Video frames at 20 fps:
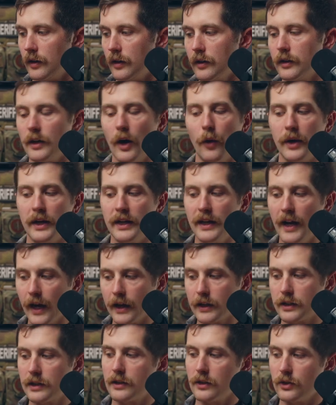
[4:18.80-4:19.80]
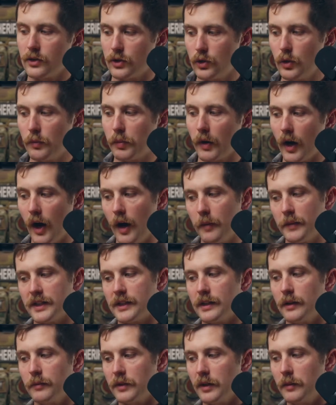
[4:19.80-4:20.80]
Now, a next super common
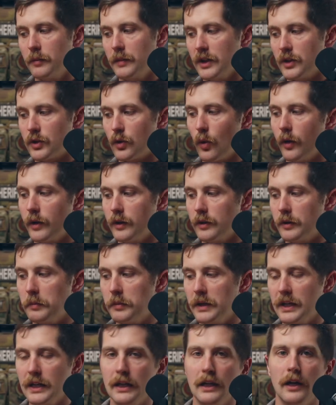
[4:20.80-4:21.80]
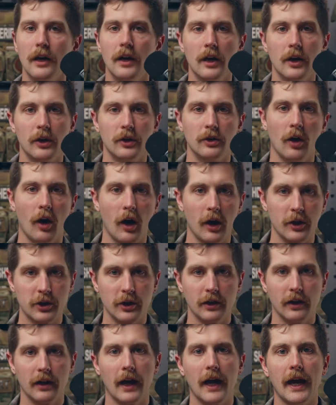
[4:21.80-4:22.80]
symptom is going to be
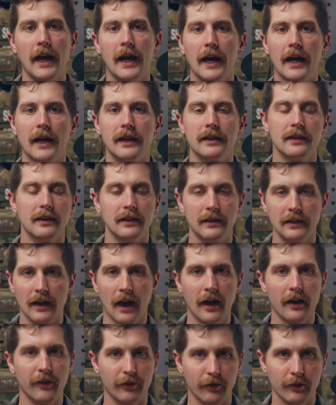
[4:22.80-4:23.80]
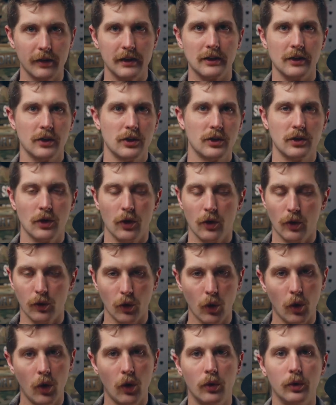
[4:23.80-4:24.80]
nausea and diaphoresis, so
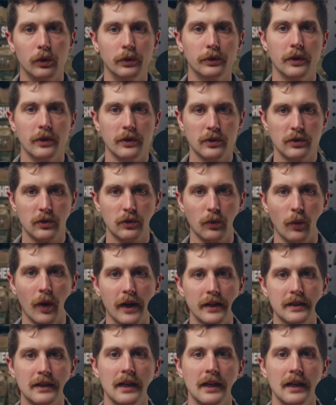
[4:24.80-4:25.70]
cold sweats.